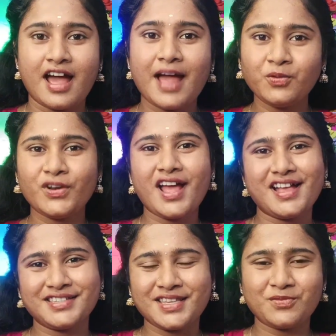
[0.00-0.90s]
I'm going to
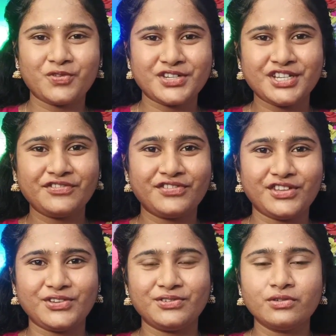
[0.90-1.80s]
ask some question for
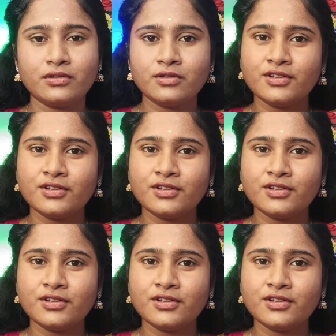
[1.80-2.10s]
you.